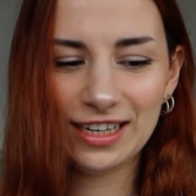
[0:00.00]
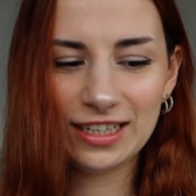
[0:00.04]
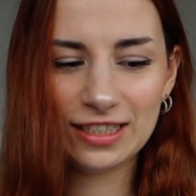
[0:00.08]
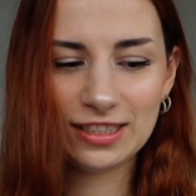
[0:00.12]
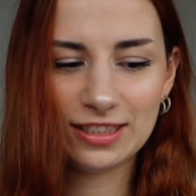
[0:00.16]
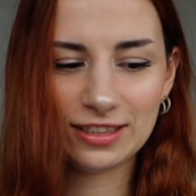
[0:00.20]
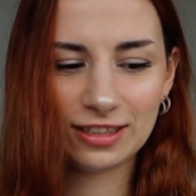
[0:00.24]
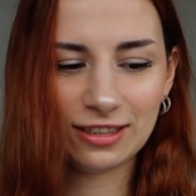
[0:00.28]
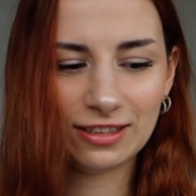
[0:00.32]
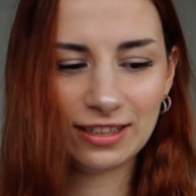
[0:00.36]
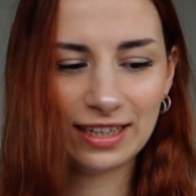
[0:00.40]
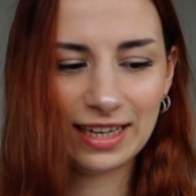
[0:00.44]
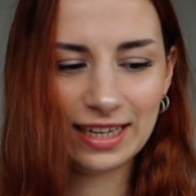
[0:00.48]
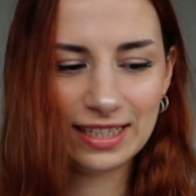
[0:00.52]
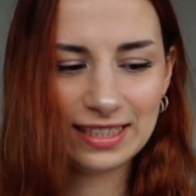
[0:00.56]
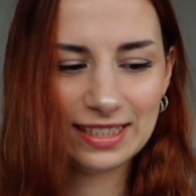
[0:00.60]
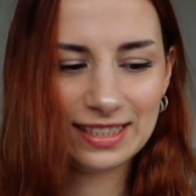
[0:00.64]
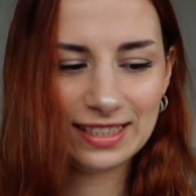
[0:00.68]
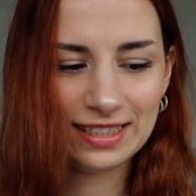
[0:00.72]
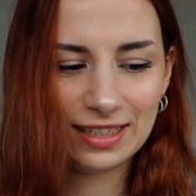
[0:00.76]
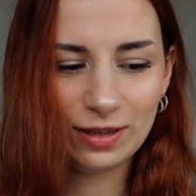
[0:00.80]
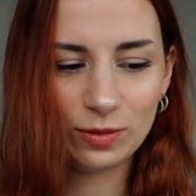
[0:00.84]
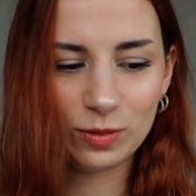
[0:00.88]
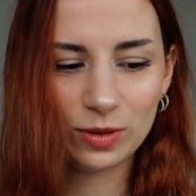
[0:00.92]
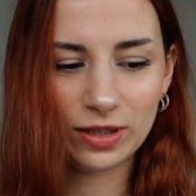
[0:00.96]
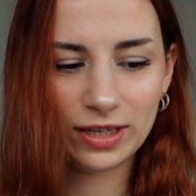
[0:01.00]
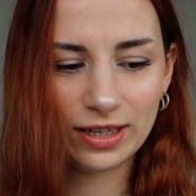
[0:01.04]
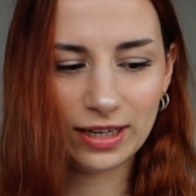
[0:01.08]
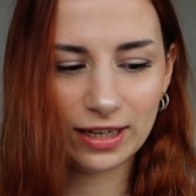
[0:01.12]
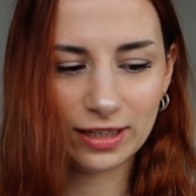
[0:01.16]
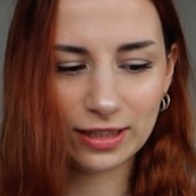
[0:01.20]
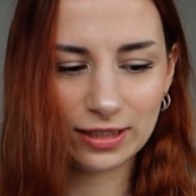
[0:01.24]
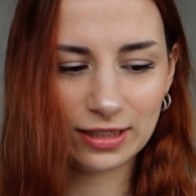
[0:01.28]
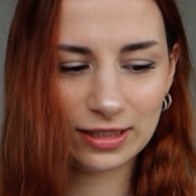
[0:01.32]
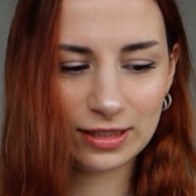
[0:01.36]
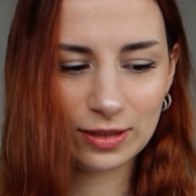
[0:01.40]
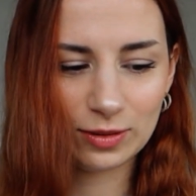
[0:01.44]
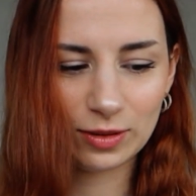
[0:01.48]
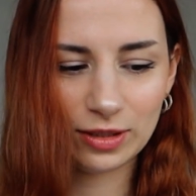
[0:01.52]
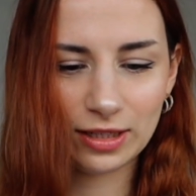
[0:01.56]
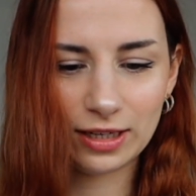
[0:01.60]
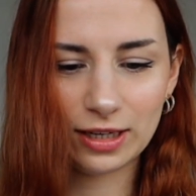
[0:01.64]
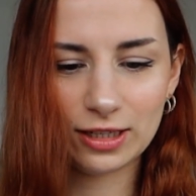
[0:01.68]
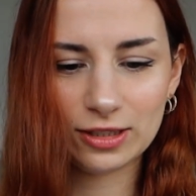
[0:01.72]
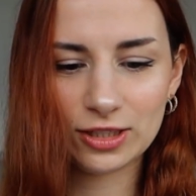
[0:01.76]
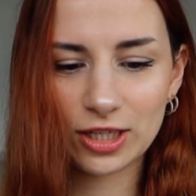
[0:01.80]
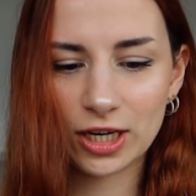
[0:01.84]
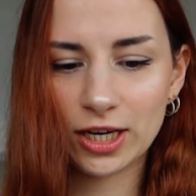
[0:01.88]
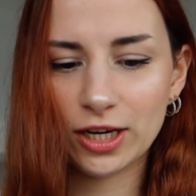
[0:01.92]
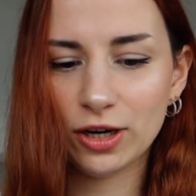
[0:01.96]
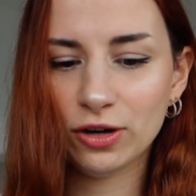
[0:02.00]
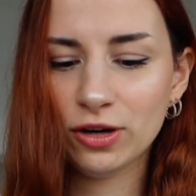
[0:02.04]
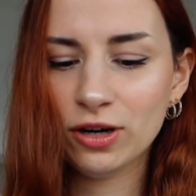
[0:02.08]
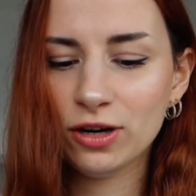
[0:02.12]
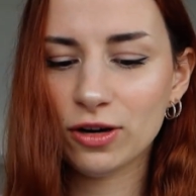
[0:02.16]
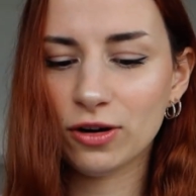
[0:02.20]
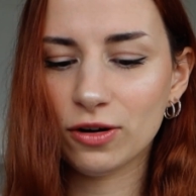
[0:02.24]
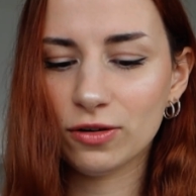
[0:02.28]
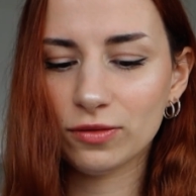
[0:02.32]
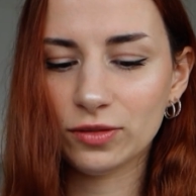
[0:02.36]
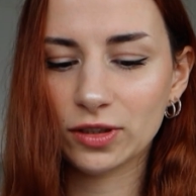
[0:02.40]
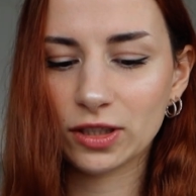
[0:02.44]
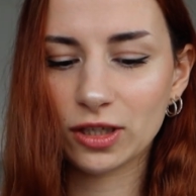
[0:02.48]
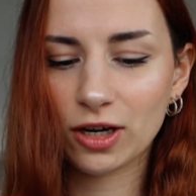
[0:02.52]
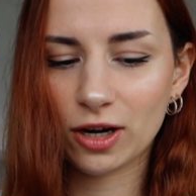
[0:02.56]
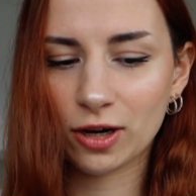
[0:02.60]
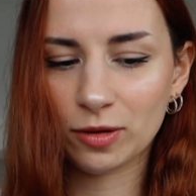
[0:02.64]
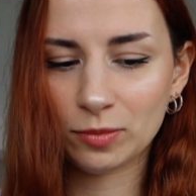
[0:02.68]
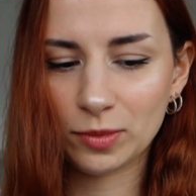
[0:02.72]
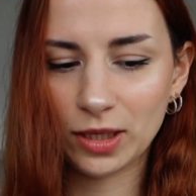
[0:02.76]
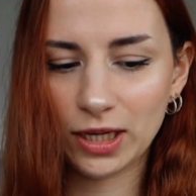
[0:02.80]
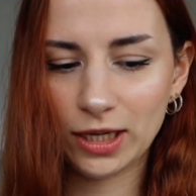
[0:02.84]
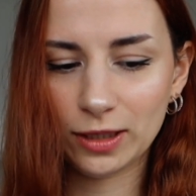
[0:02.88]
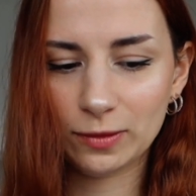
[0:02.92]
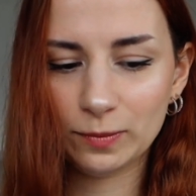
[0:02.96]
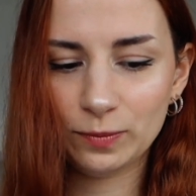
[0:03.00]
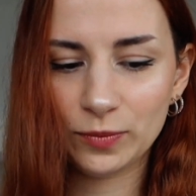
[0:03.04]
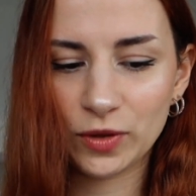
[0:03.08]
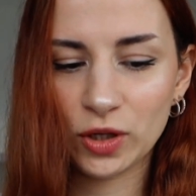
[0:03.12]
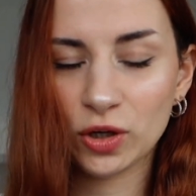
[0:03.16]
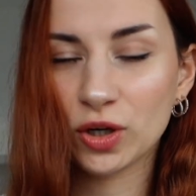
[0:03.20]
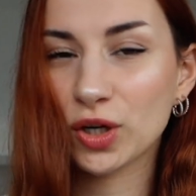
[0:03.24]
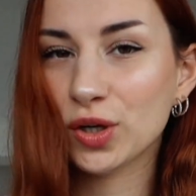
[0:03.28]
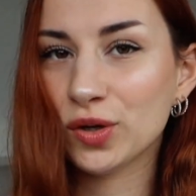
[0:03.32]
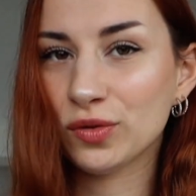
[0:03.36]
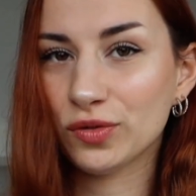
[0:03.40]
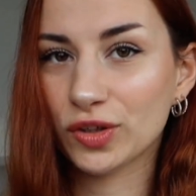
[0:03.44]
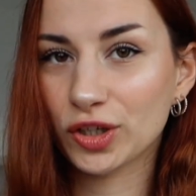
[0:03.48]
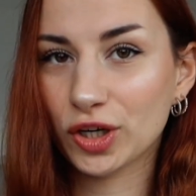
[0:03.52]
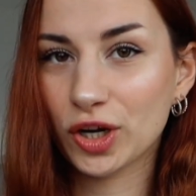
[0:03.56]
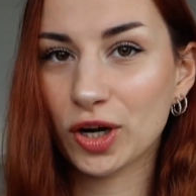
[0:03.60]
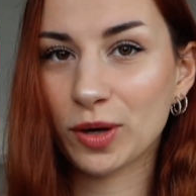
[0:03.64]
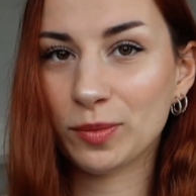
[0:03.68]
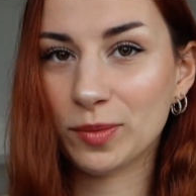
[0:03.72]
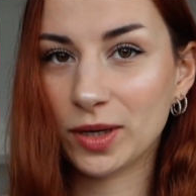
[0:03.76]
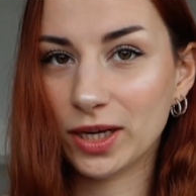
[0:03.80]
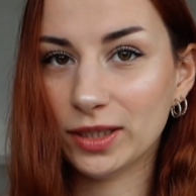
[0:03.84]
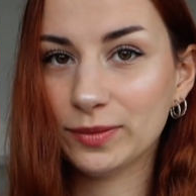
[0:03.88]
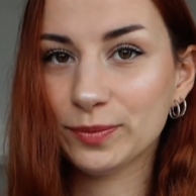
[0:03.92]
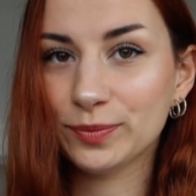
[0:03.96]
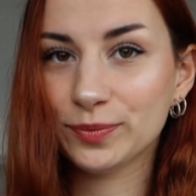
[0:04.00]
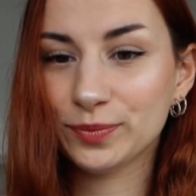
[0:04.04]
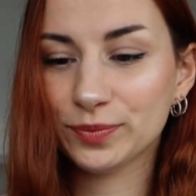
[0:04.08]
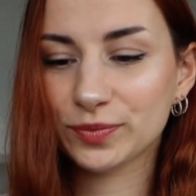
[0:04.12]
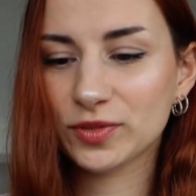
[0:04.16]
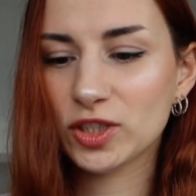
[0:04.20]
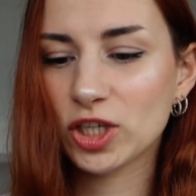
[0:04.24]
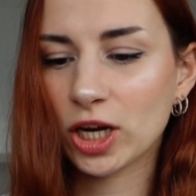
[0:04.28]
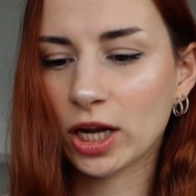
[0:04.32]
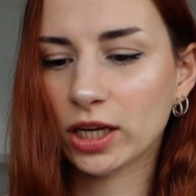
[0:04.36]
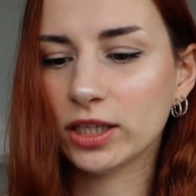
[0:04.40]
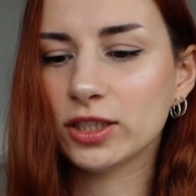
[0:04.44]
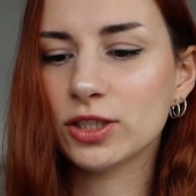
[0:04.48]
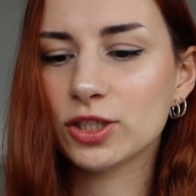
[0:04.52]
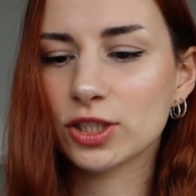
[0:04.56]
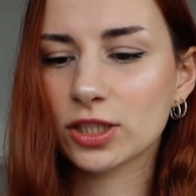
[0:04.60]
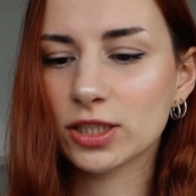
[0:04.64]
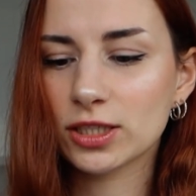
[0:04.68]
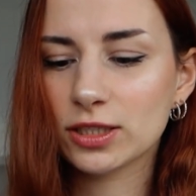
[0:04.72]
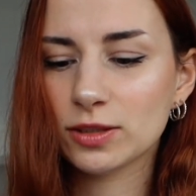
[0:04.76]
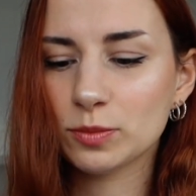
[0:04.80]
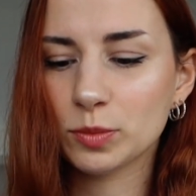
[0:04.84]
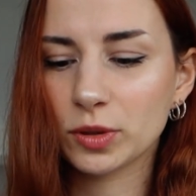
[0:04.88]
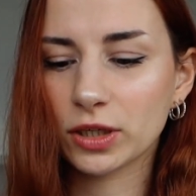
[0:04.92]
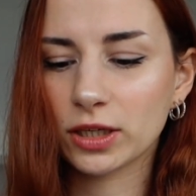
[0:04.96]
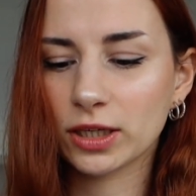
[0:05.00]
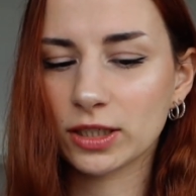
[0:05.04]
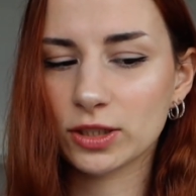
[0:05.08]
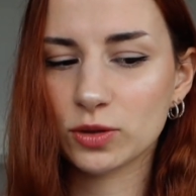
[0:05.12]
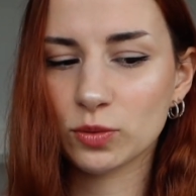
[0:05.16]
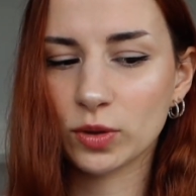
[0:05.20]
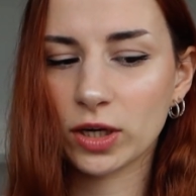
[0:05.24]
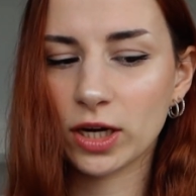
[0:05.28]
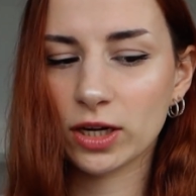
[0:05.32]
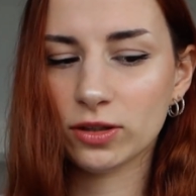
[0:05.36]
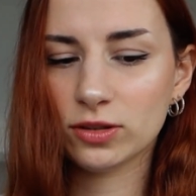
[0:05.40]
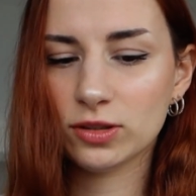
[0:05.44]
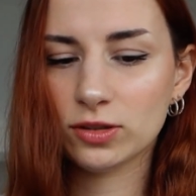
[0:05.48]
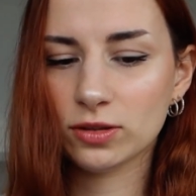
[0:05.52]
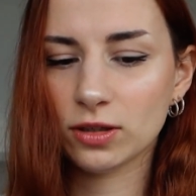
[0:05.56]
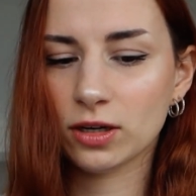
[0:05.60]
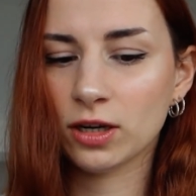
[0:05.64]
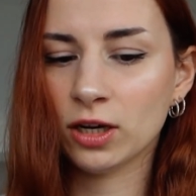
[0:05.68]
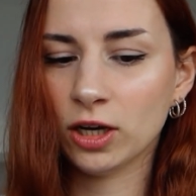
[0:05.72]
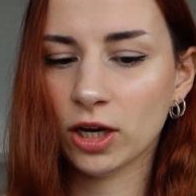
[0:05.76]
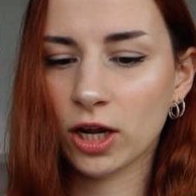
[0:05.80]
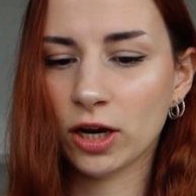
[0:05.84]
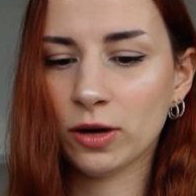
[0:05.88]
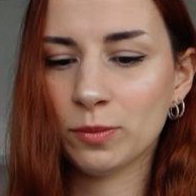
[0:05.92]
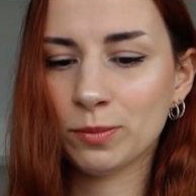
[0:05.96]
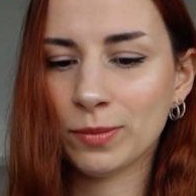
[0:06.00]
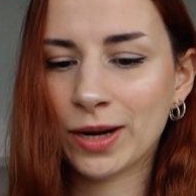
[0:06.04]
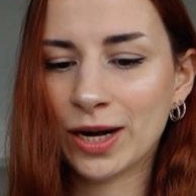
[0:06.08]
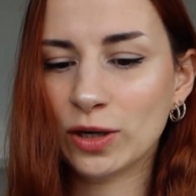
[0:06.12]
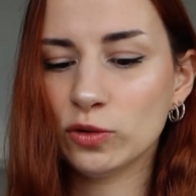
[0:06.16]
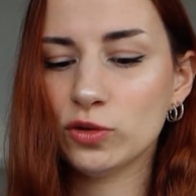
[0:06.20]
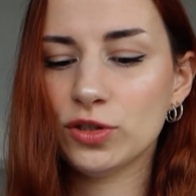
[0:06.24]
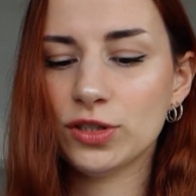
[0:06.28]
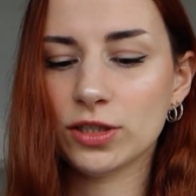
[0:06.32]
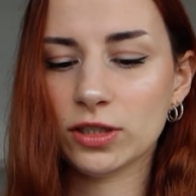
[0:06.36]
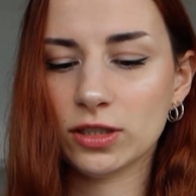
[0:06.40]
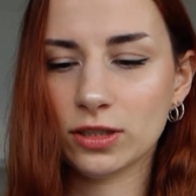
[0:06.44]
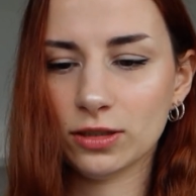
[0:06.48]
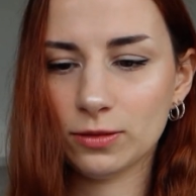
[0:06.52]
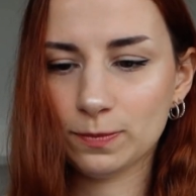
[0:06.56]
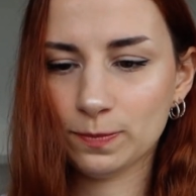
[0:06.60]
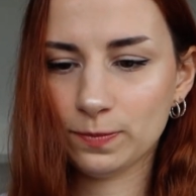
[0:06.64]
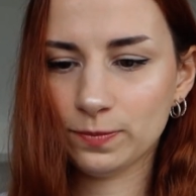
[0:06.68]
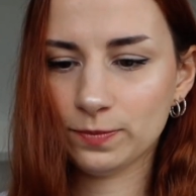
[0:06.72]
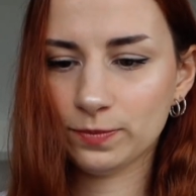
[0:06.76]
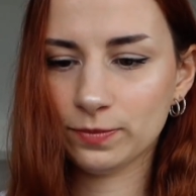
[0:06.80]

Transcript: So let's see what else. Yeah, you're overcoming challenges, because we got a lot of mountain